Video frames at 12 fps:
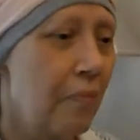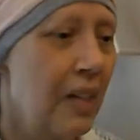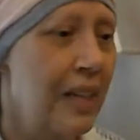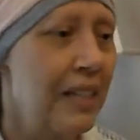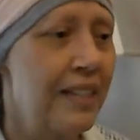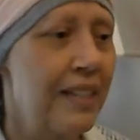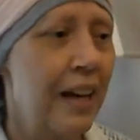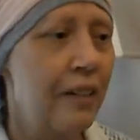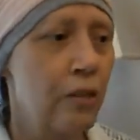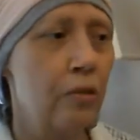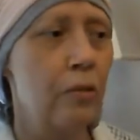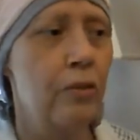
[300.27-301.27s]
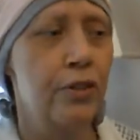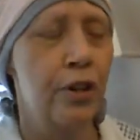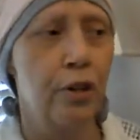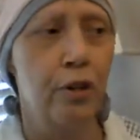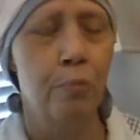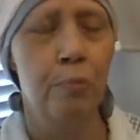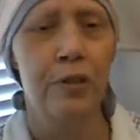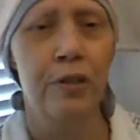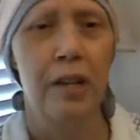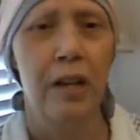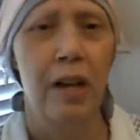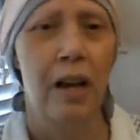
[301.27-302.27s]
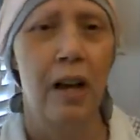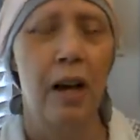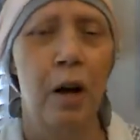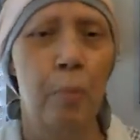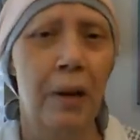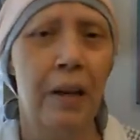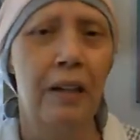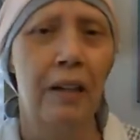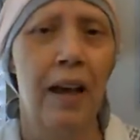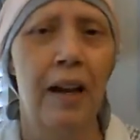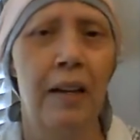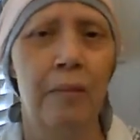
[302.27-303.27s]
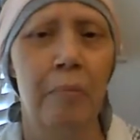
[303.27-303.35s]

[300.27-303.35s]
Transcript: In technical terms, a PICC line